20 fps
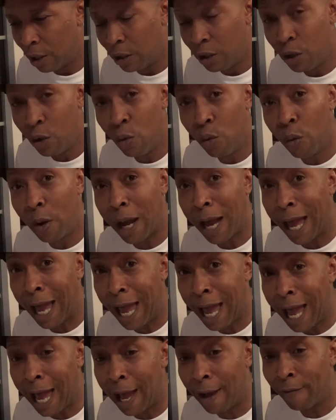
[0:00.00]
you
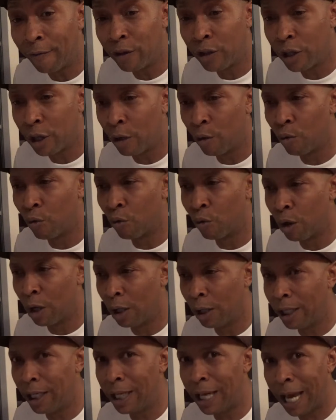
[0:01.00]
have to
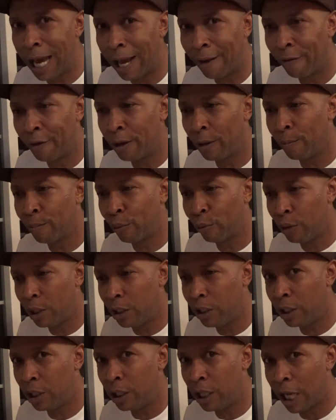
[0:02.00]
really have an
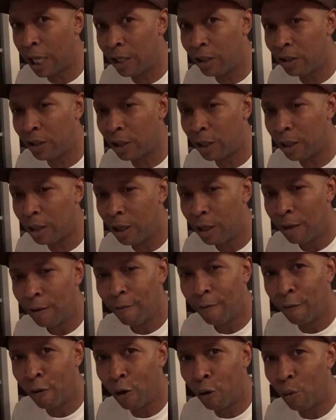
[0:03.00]
appreciation
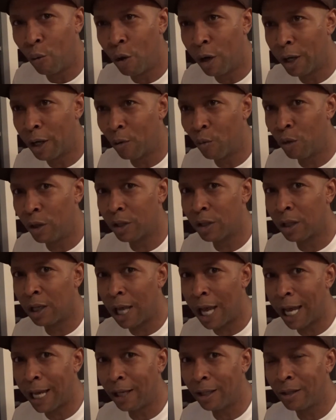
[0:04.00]
for what it was
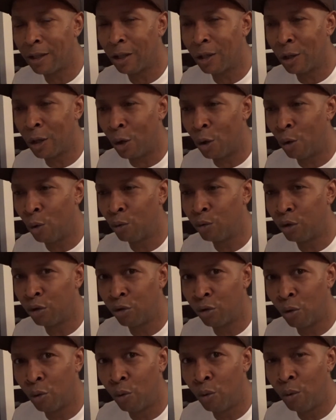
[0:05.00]
like to go
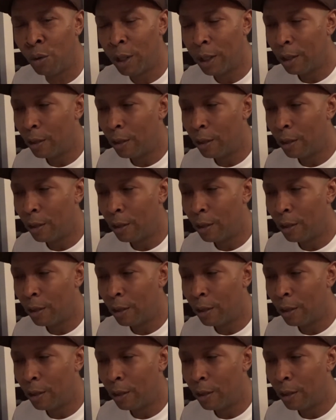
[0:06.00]
through,